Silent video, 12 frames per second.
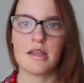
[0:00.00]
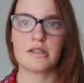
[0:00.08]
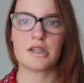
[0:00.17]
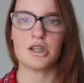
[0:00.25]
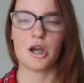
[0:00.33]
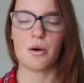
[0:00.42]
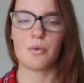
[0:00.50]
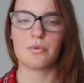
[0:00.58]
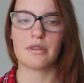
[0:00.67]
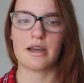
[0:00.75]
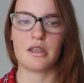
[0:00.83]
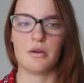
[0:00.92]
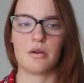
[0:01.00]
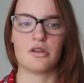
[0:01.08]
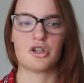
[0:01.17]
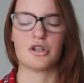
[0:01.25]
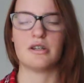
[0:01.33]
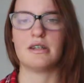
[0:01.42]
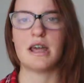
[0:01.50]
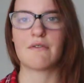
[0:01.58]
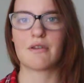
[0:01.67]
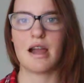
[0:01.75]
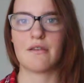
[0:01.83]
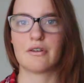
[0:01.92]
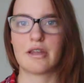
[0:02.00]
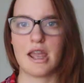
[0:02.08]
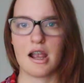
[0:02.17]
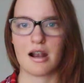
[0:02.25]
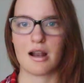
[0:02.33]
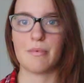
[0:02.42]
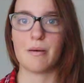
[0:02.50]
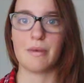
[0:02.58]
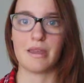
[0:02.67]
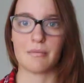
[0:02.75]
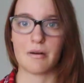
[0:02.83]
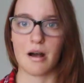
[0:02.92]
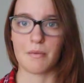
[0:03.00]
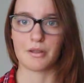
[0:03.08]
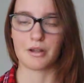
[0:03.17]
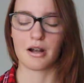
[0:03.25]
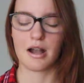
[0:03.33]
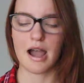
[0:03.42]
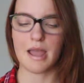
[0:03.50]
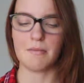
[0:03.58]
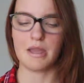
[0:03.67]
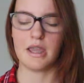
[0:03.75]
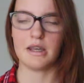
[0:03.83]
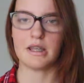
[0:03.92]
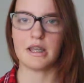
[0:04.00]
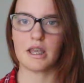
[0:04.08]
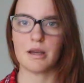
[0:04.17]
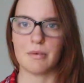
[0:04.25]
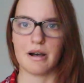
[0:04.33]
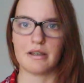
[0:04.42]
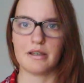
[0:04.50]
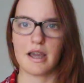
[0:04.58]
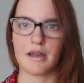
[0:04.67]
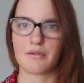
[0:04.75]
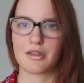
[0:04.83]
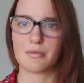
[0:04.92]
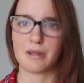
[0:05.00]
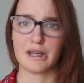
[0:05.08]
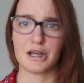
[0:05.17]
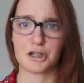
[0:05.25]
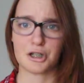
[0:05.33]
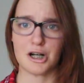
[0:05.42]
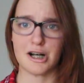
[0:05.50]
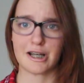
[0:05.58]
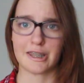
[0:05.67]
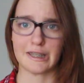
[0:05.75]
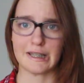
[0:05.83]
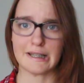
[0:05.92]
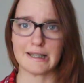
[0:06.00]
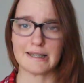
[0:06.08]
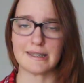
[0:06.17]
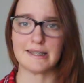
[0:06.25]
To know that you should never ever care about being popular. I mean, come on. I'd rather be an underdog than